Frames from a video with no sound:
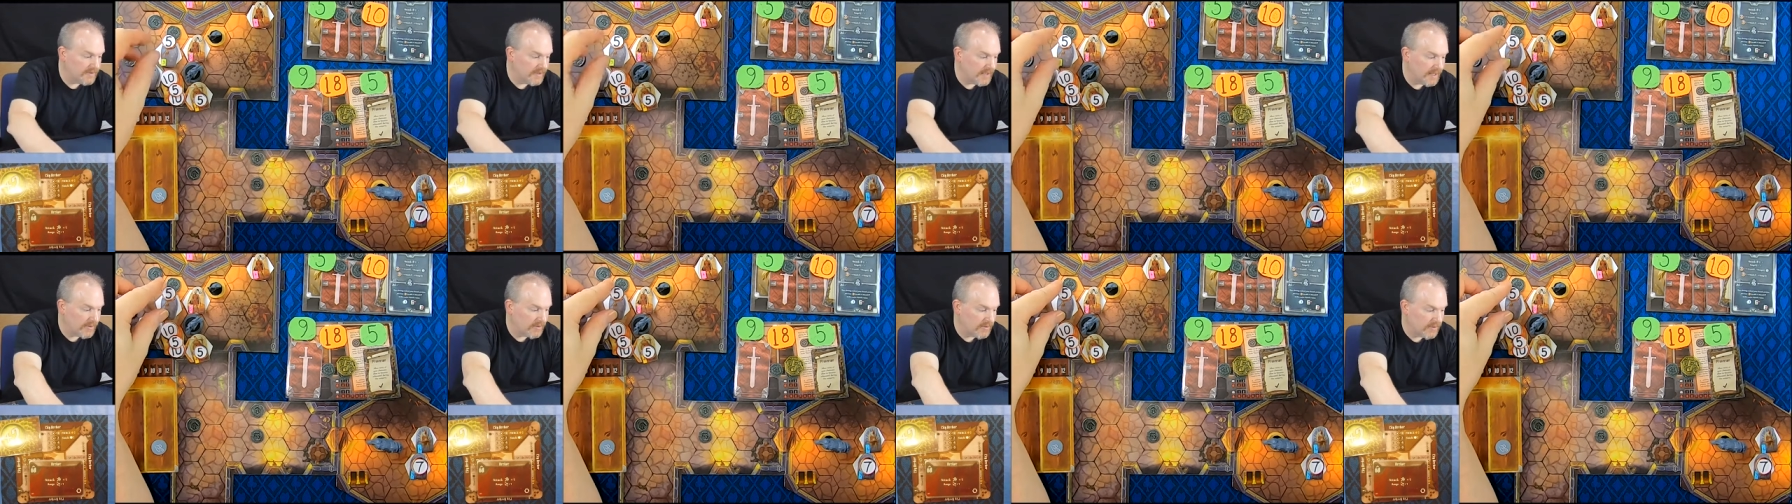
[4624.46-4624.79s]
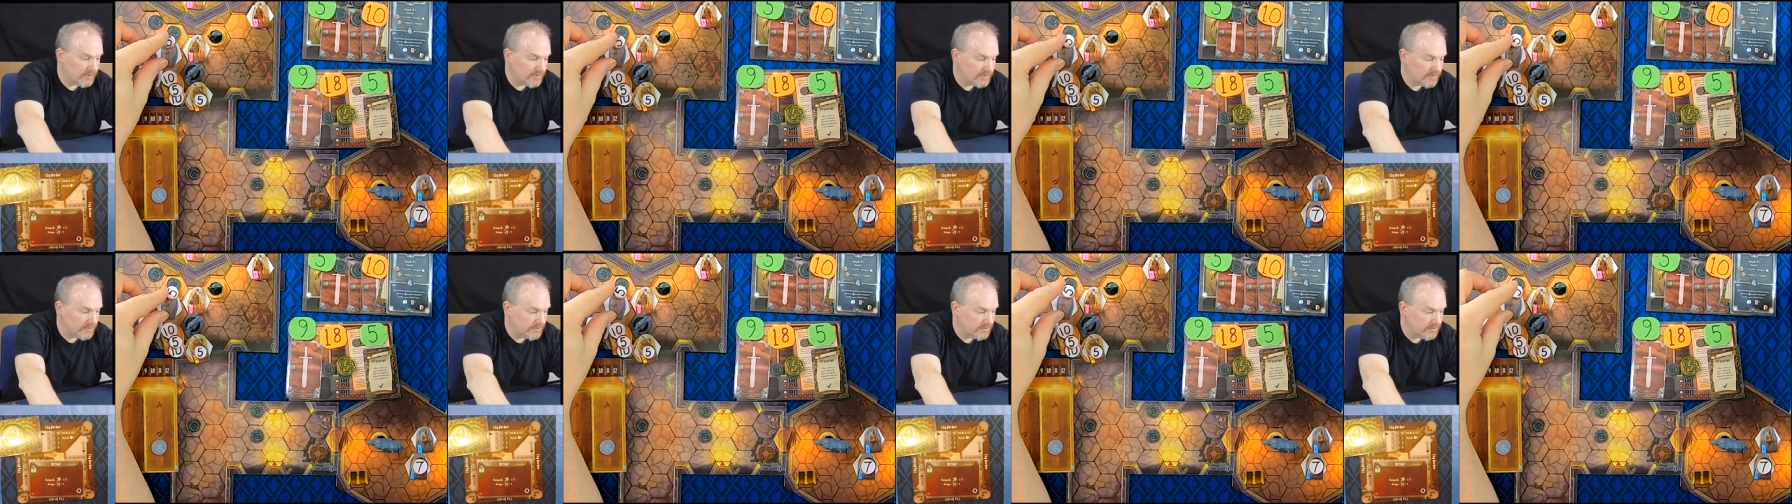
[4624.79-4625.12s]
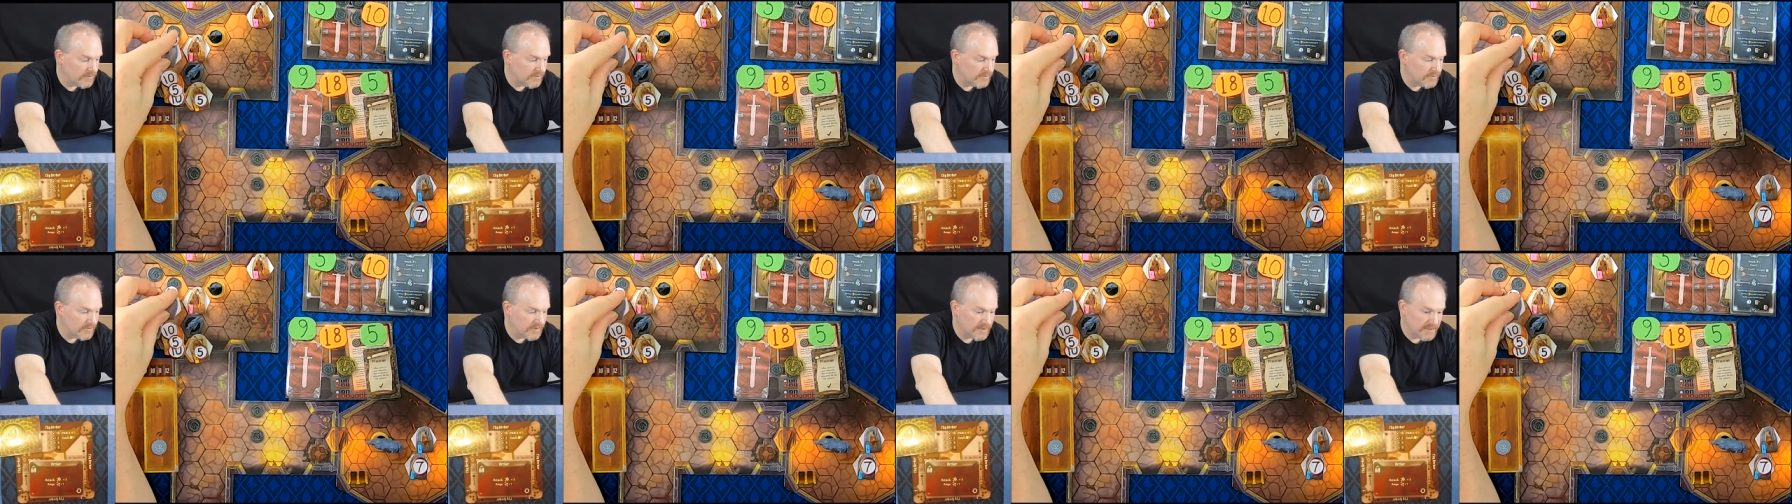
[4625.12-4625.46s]
that archer
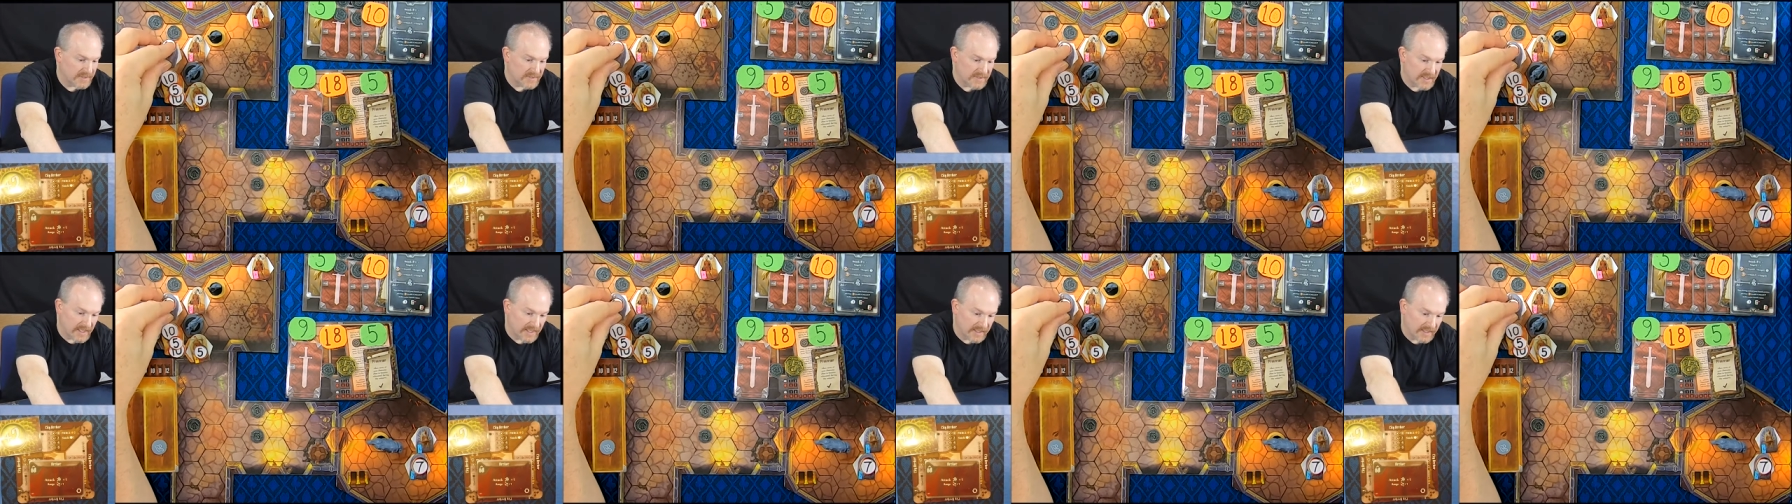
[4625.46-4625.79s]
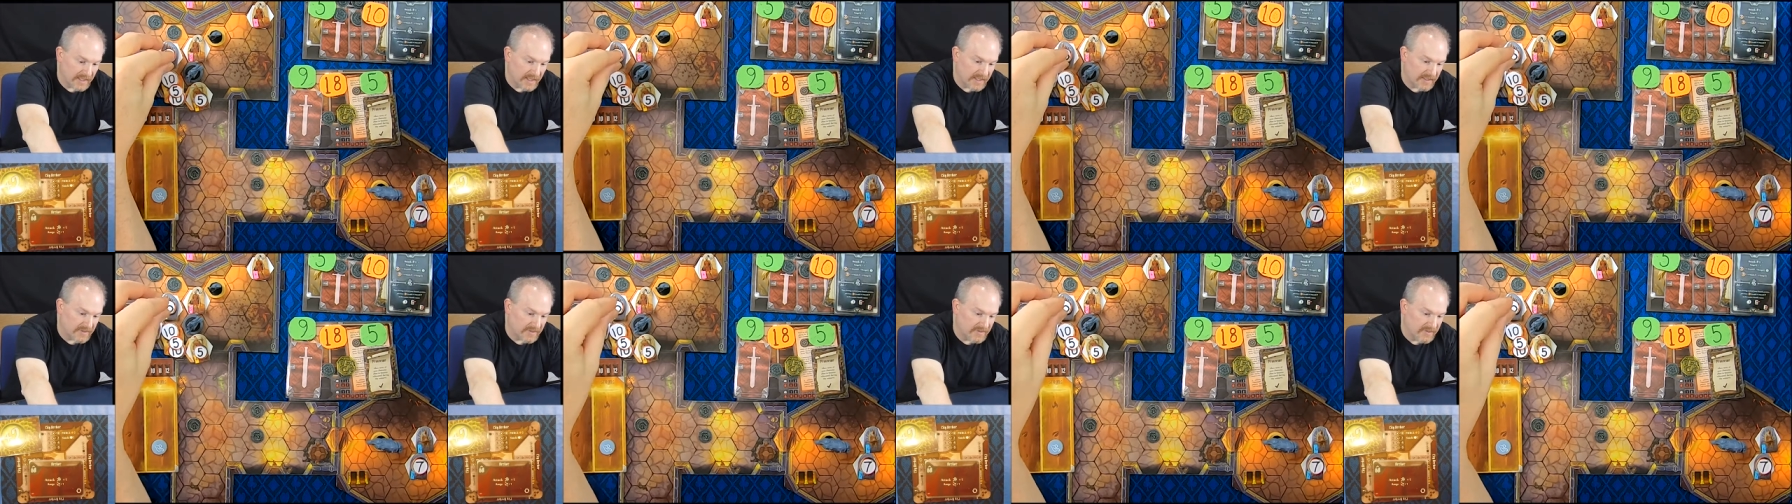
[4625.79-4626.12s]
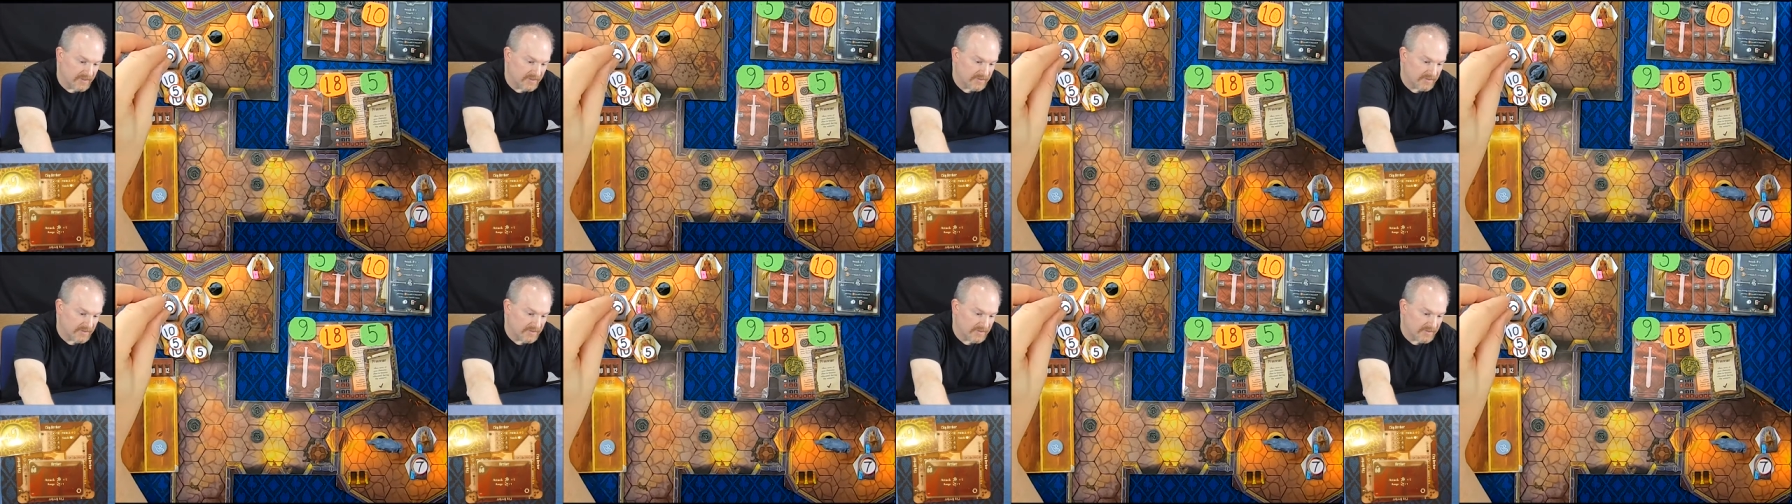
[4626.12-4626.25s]
will do an attack at